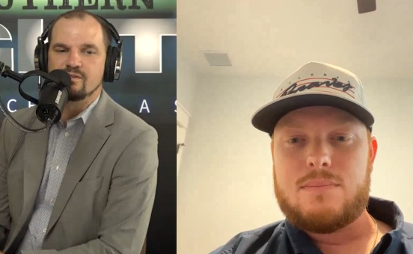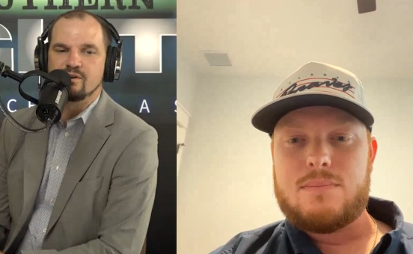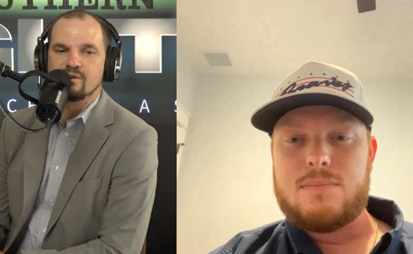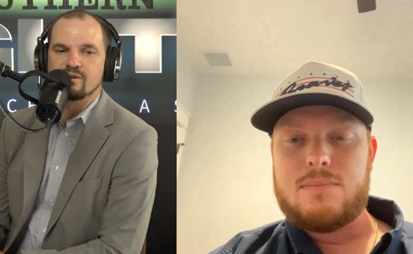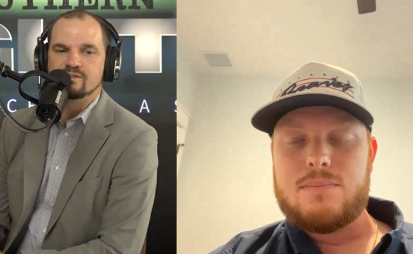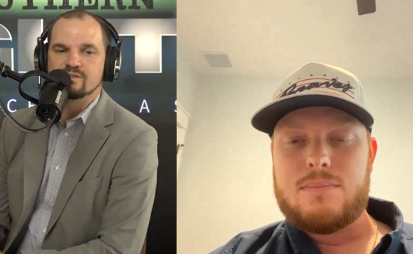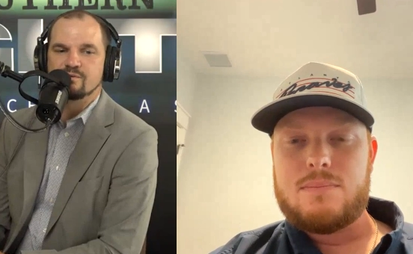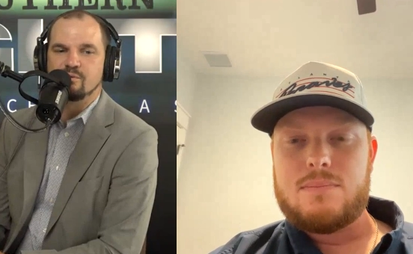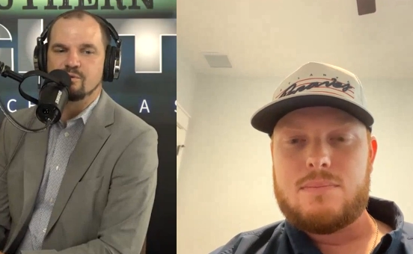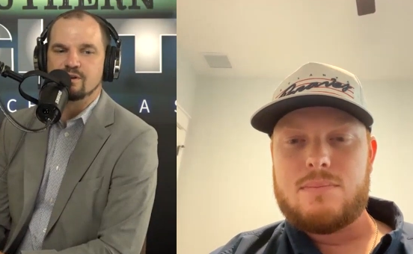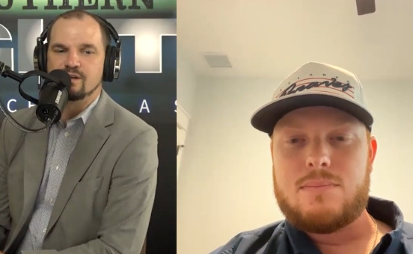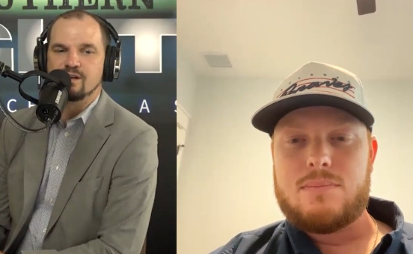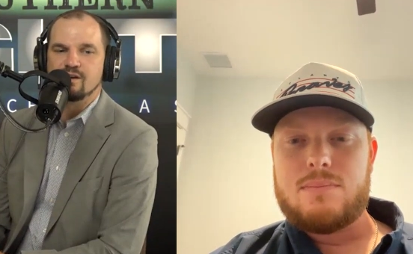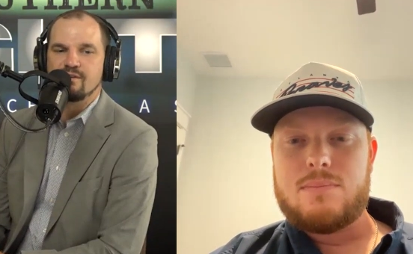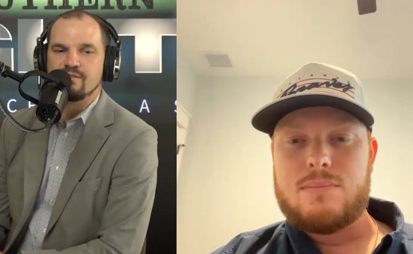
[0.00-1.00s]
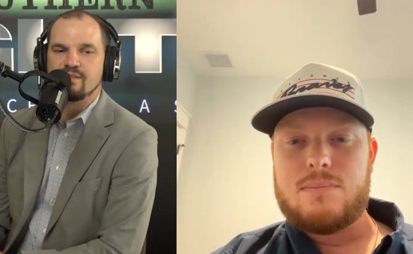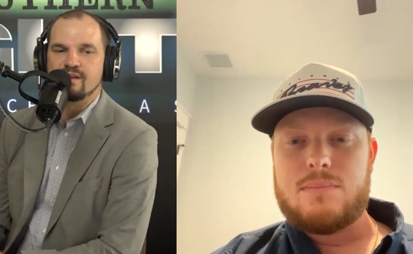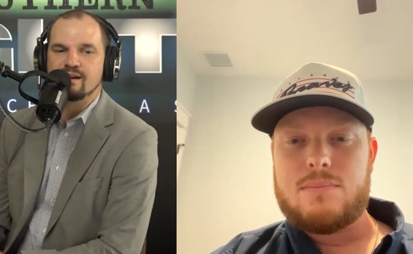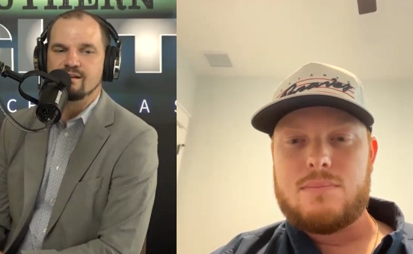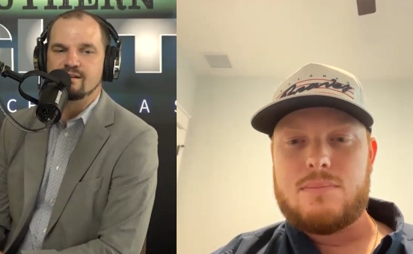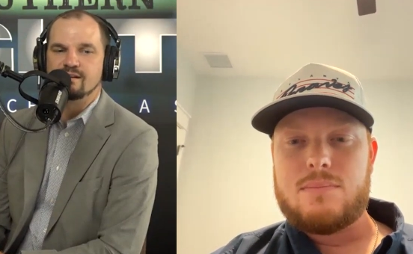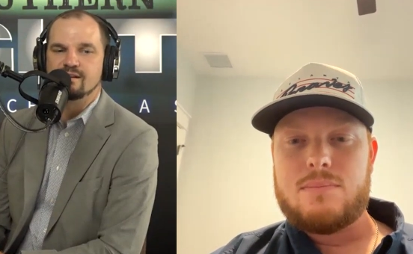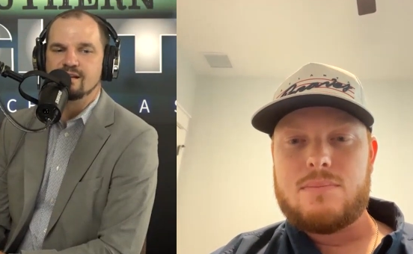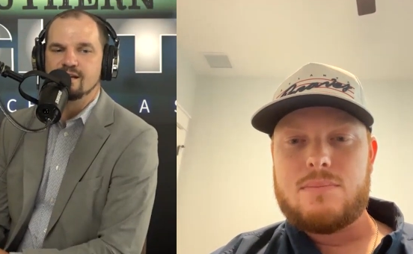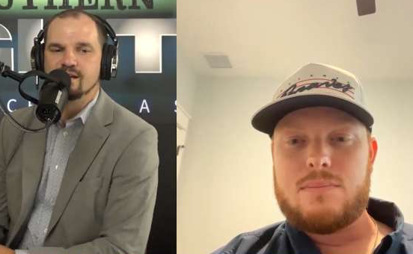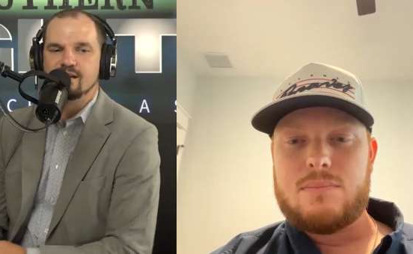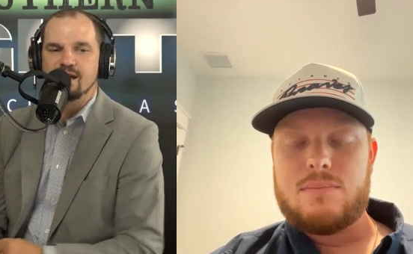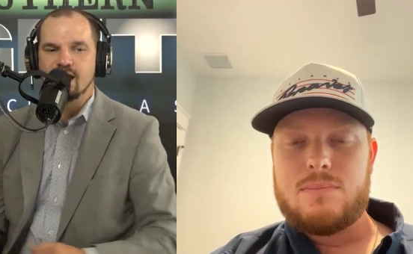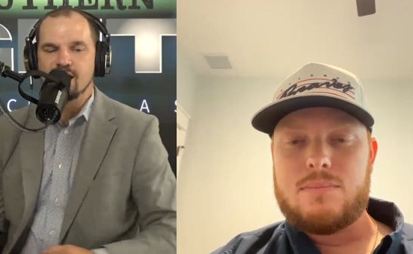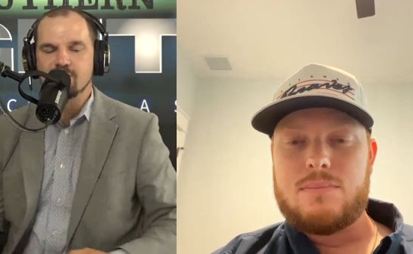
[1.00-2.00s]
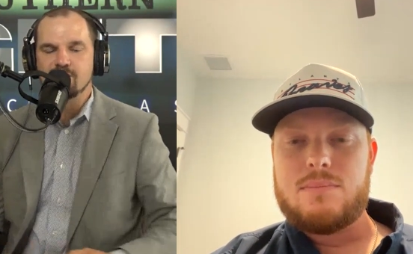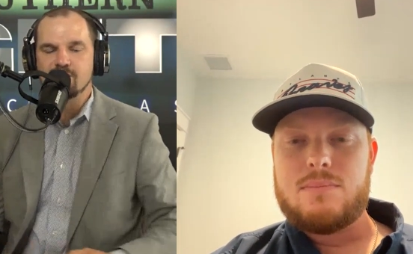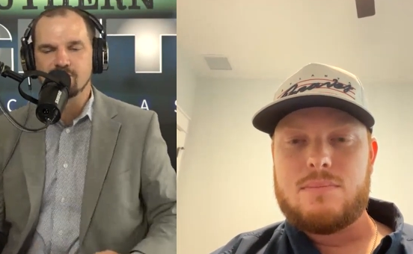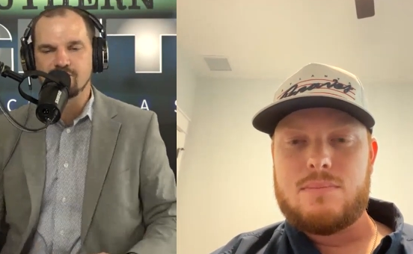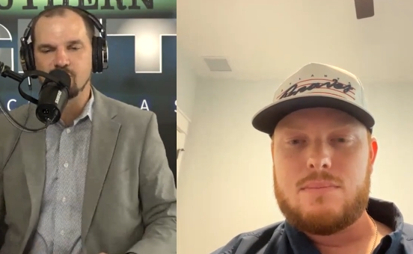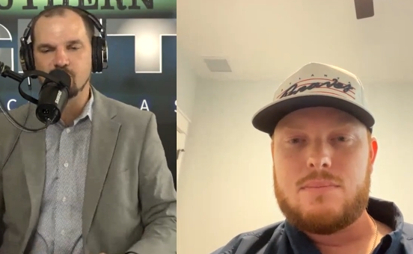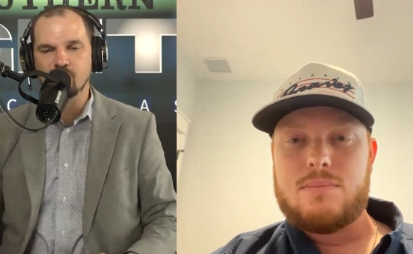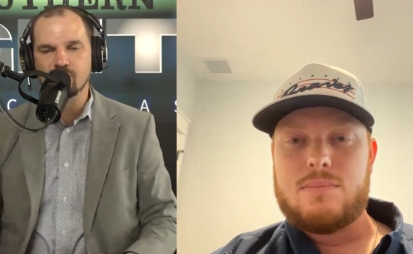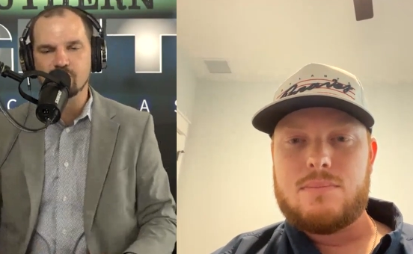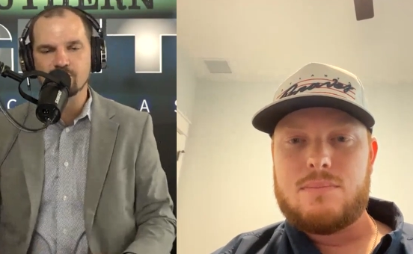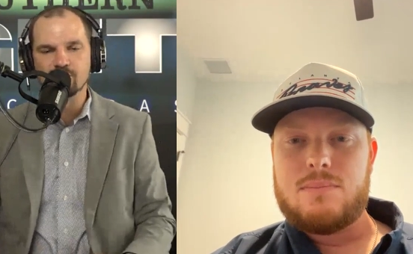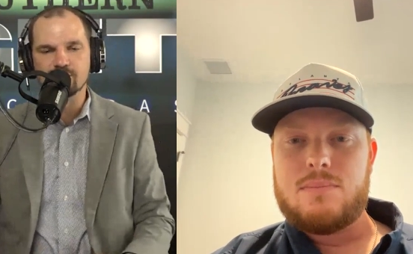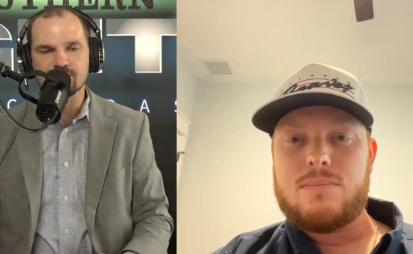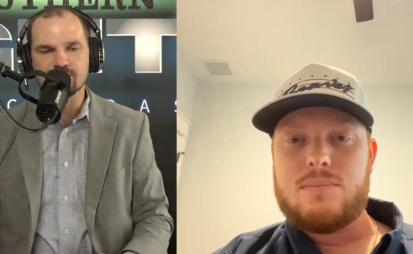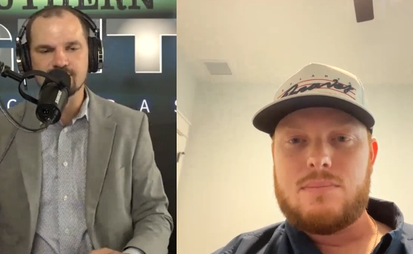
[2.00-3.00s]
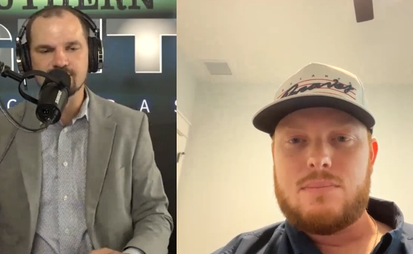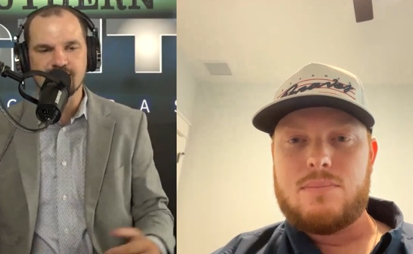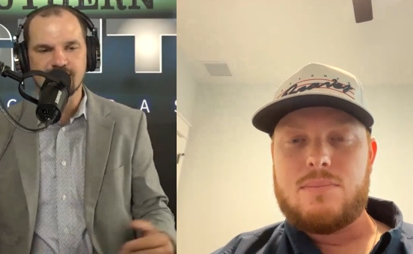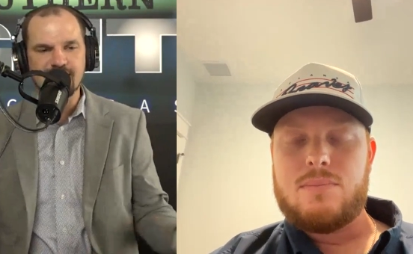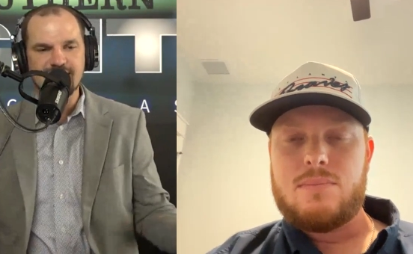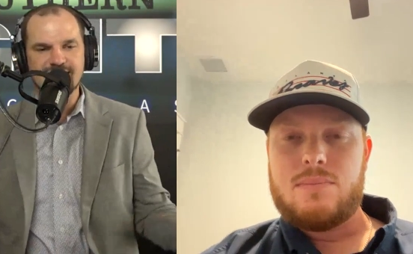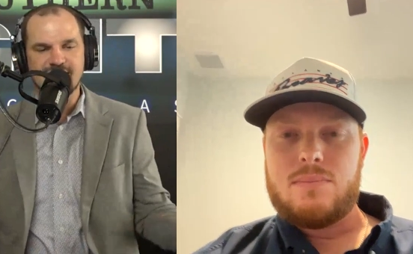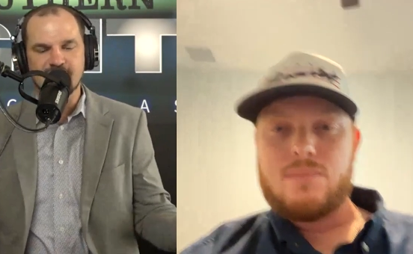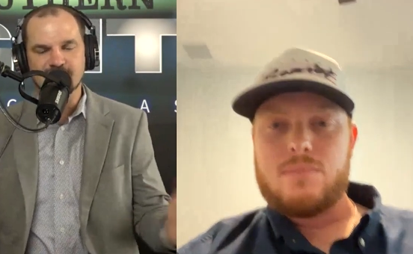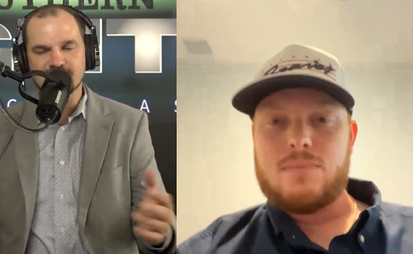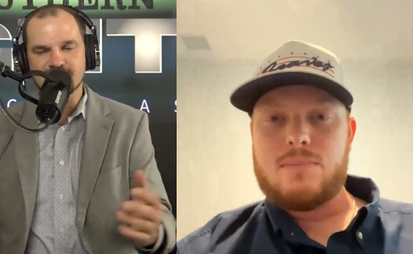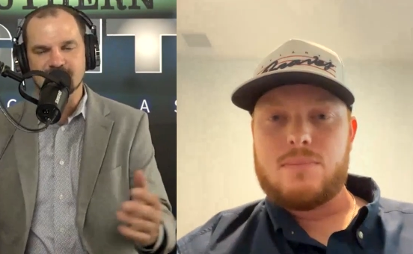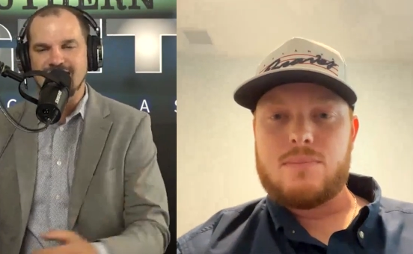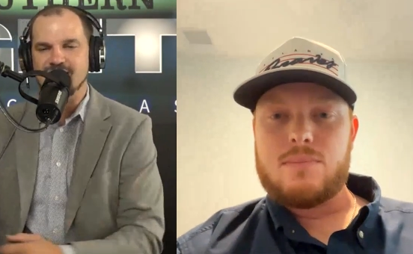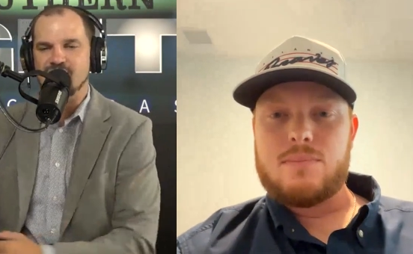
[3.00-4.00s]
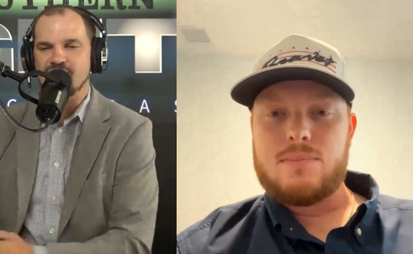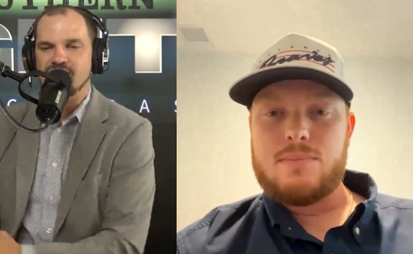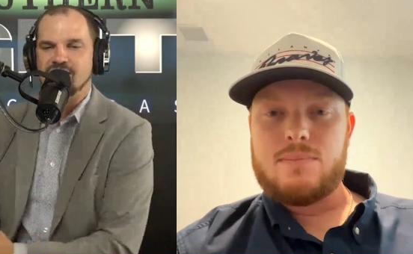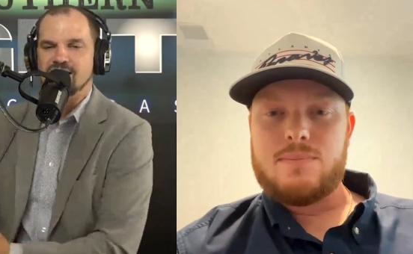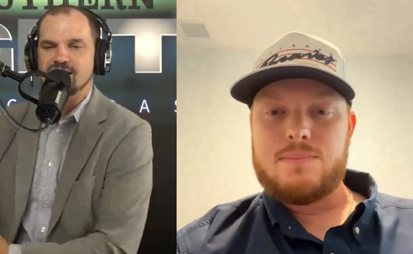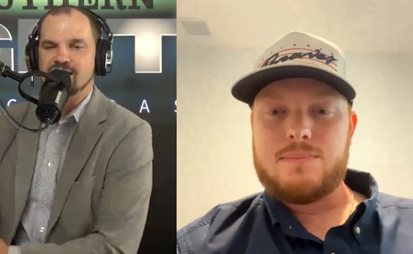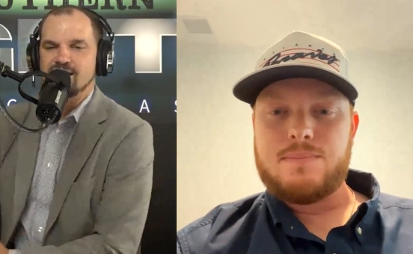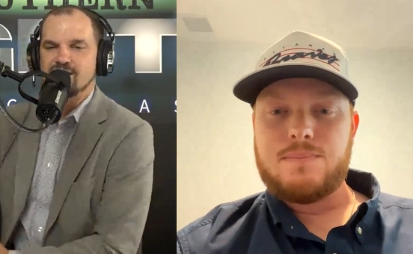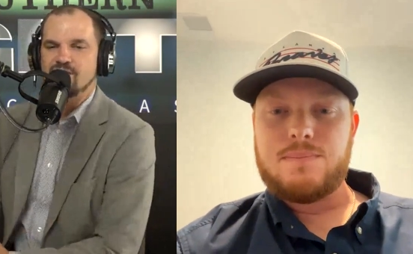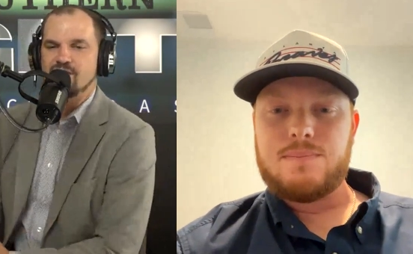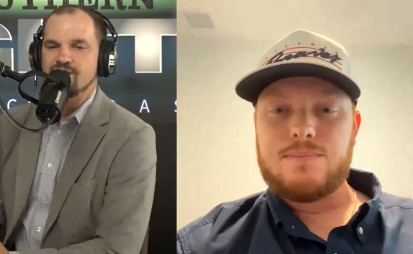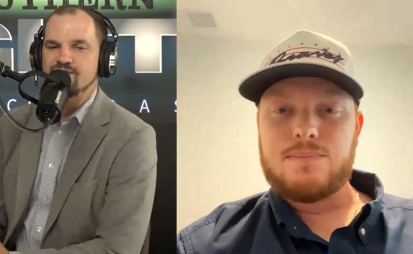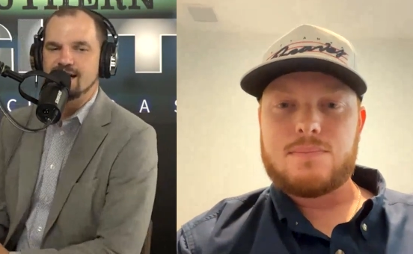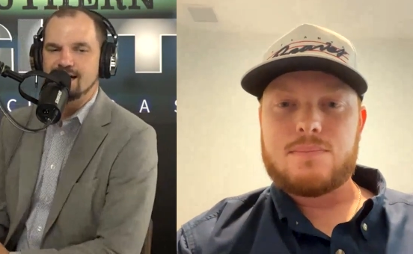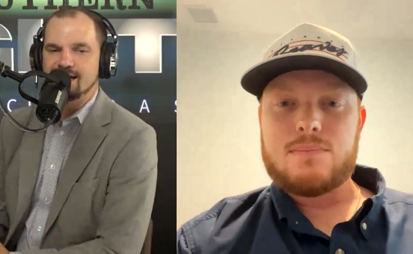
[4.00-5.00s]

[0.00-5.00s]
Speaker 1: of the artists that want to go down there and and perform leading up to the live event. You know, they've